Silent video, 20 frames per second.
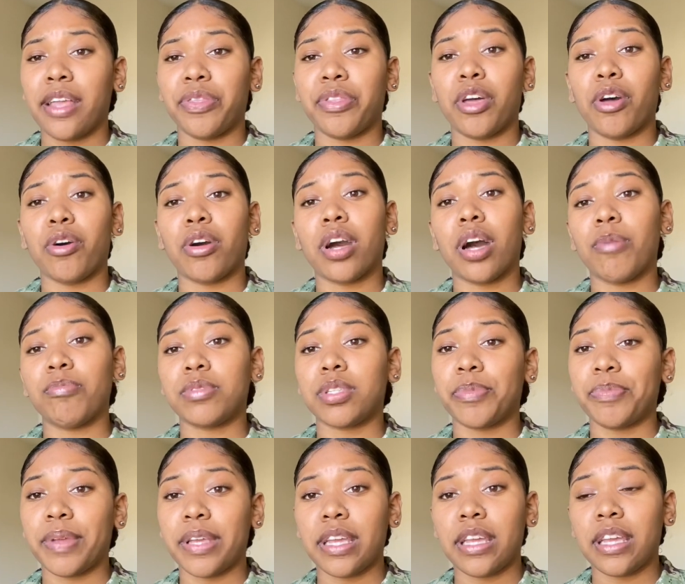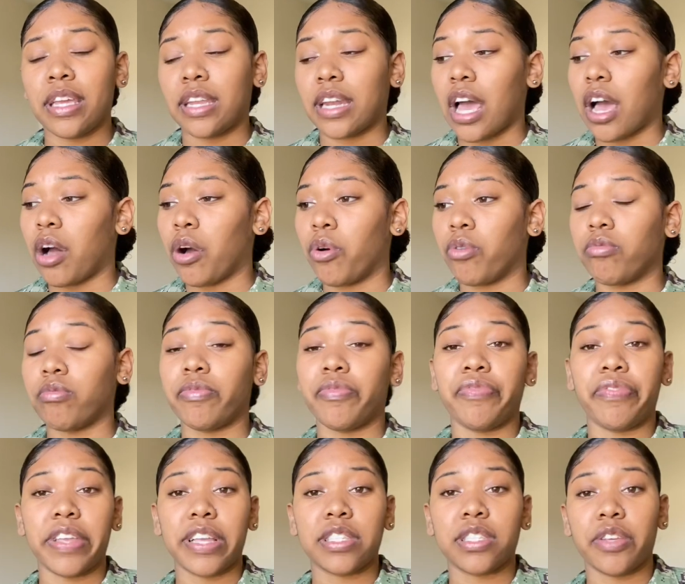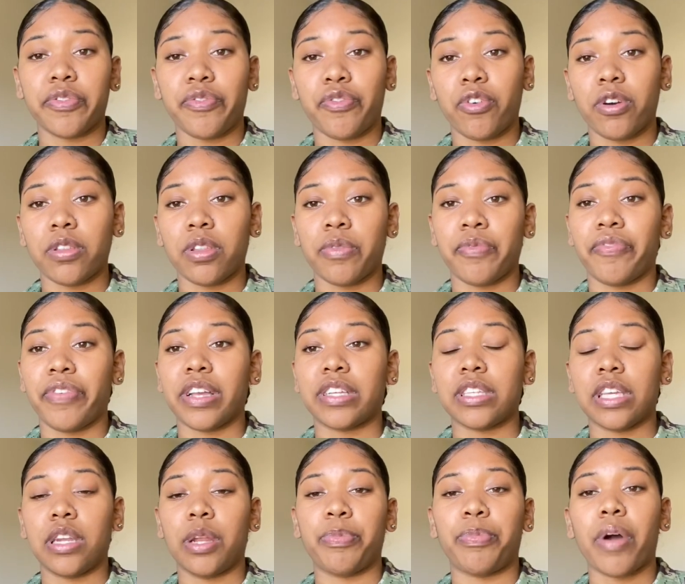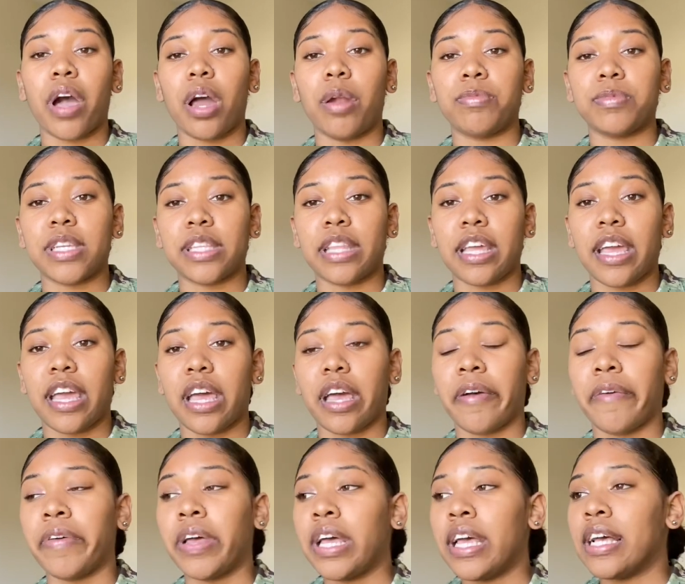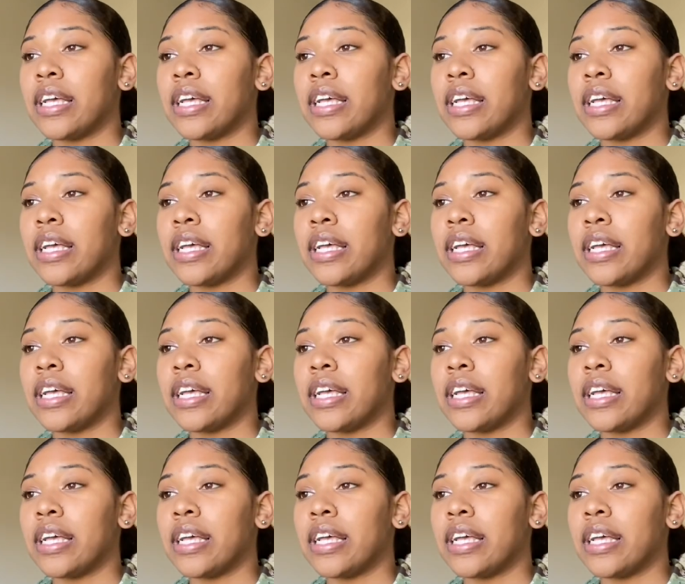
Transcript: they'll come to me and I'll fix it for them, fix any problems that they have.